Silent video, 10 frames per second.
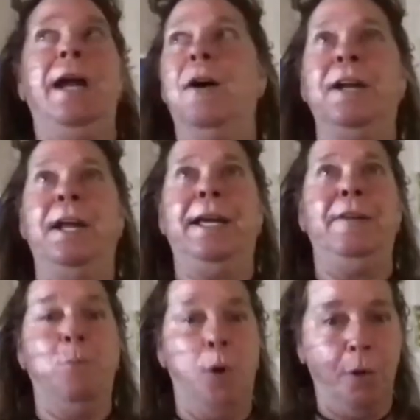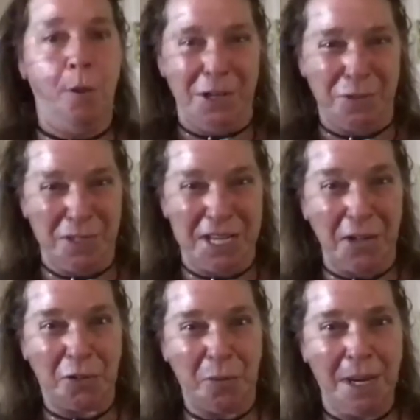How can I get even more robust
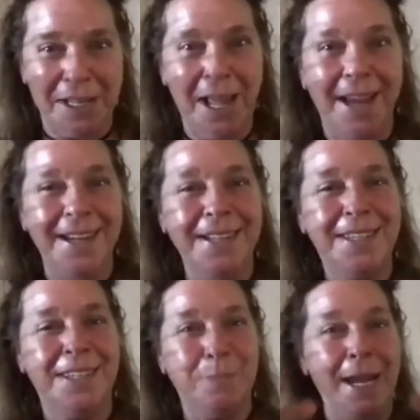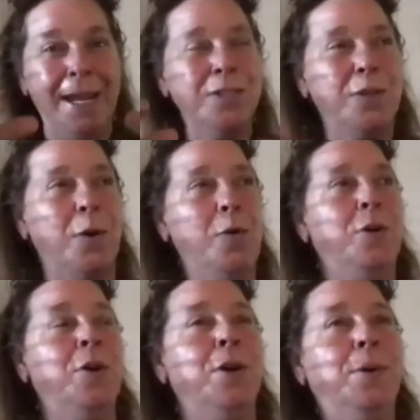results for my clients as my hands are
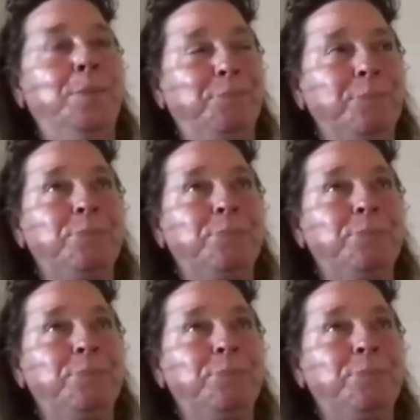over her?